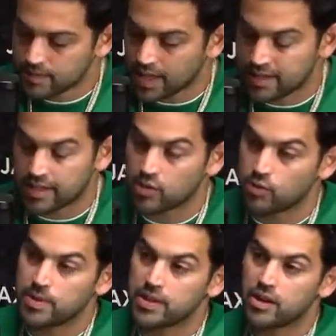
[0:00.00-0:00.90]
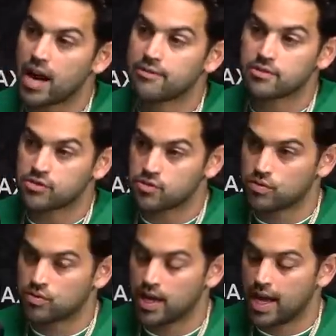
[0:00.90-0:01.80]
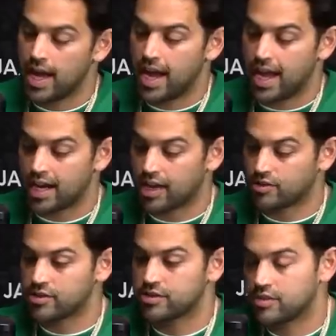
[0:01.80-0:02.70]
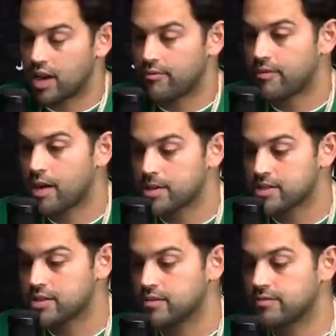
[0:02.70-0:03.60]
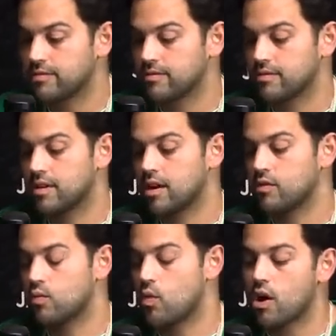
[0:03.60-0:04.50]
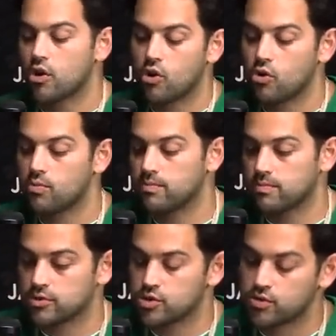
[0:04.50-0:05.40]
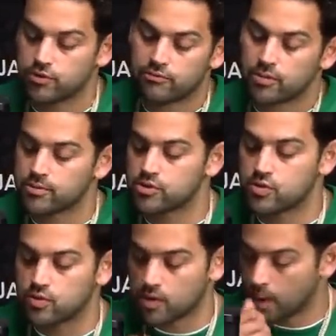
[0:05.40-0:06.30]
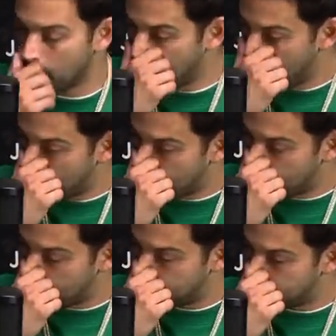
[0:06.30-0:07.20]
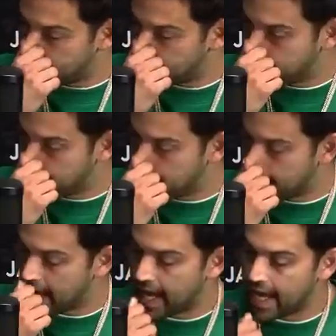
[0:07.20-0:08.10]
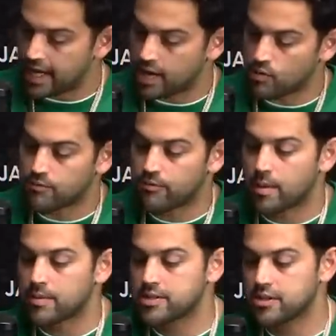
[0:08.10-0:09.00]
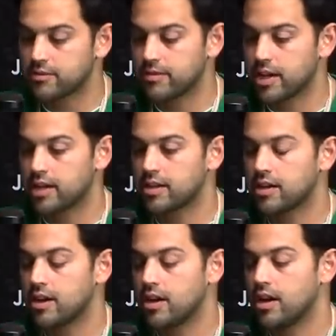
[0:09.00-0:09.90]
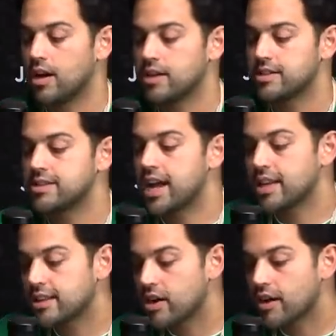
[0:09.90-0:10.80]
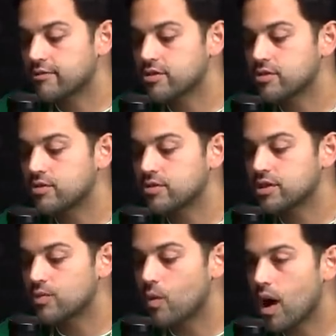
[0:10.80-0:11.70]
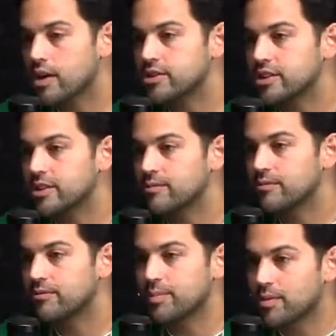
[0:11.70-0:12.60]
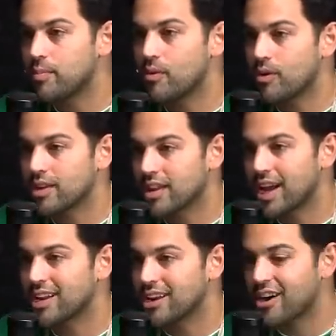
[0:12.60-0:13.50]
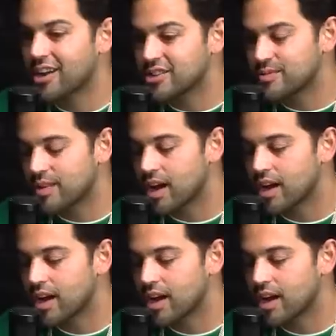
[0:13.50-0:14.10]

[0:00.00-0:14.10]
and then they would be there after school. And I could just, I find myself, I would walk home to and from the school, uh, and I would find myself like standing there after school, just watching them flip the board and landing on it, and just like,